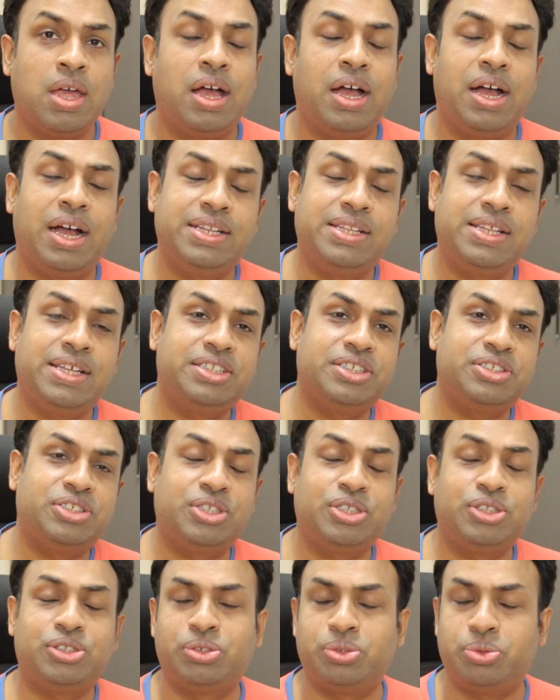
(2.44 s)
Hi there, this
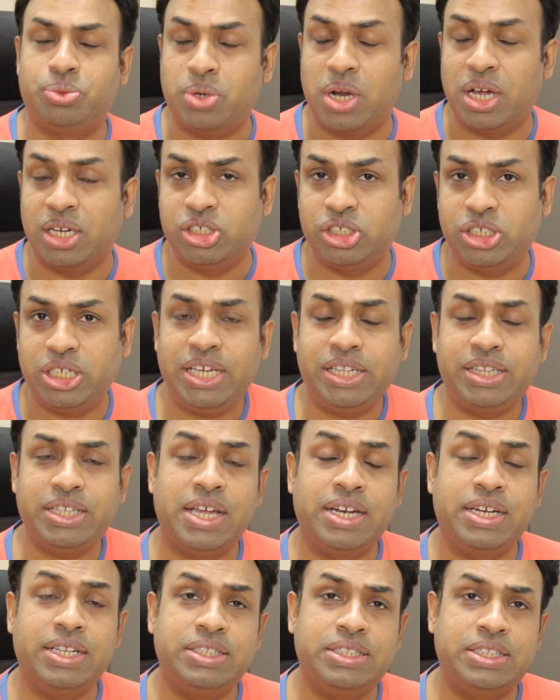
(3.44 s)
is Ranjit,
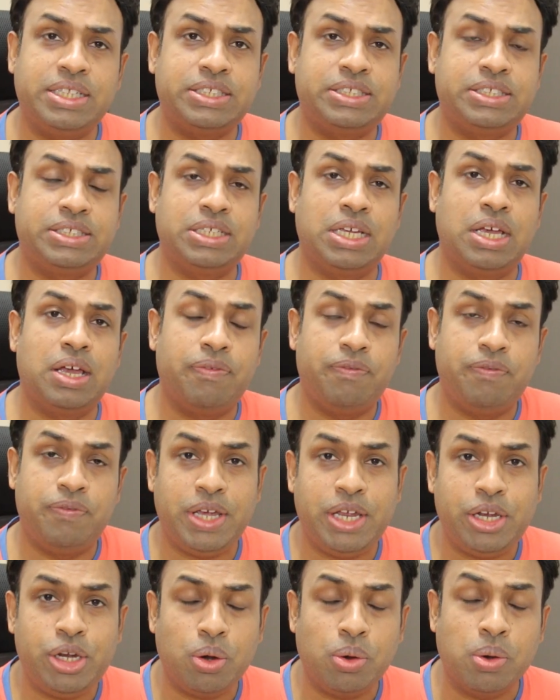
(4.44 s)
and in this
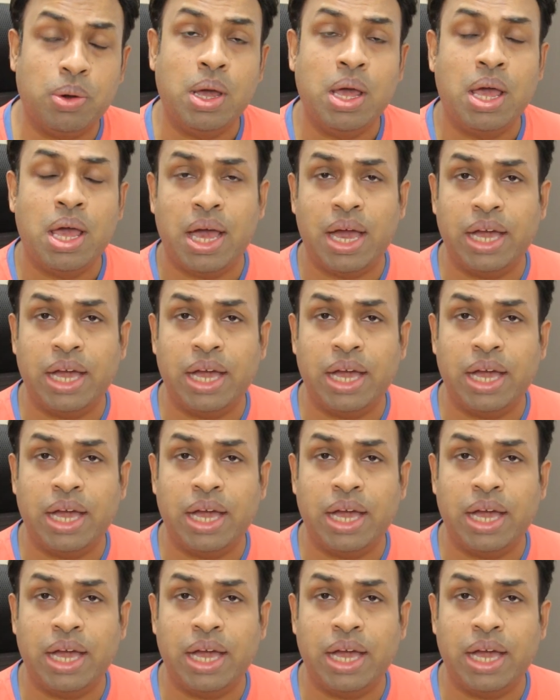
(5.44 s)
video,